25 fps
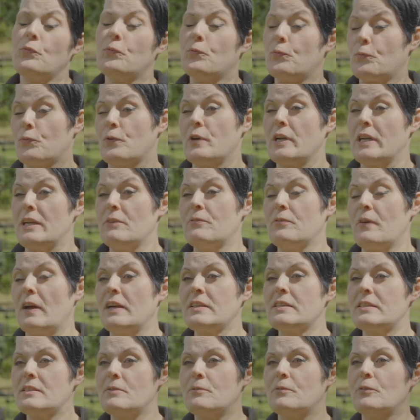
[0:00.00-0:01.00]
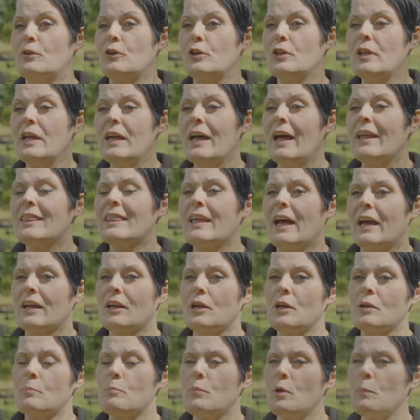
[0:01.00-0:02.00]
free festival that
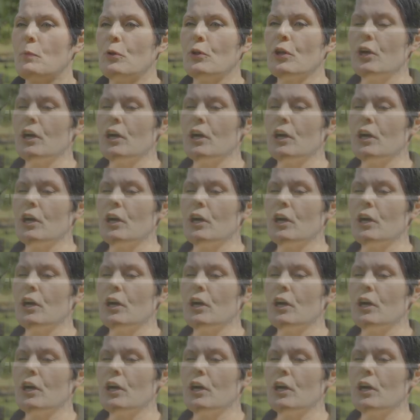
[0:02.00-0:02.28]
can people